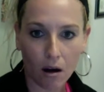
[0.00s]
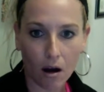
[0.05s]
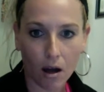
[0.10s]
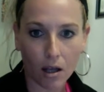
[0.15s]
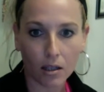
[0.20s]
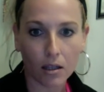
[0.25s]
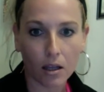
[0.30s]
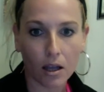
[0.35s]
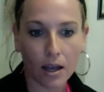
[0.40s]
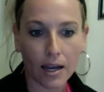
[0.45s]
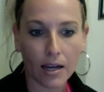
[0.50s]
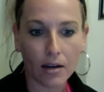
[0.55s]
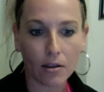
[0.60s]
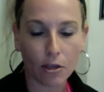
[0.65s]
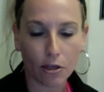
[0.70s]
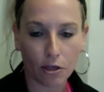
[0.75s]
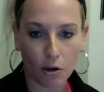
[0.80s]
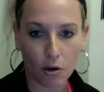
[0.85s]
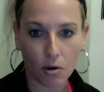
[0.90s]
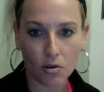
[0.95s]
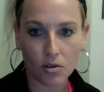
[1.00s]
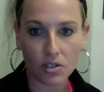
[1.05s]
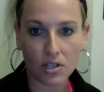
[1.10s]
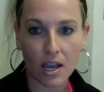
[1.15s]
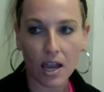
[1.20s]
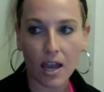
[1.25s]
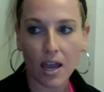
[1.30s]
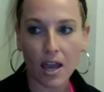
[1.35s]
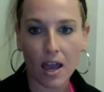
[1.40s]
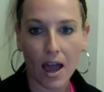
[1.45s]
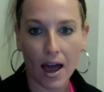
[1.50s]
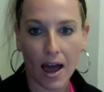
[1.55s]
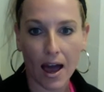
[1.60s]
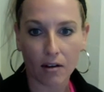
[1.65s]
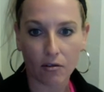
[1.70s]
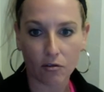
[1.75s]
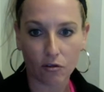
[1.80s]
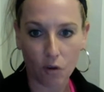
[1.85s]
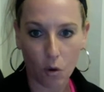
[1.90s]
online Thursday at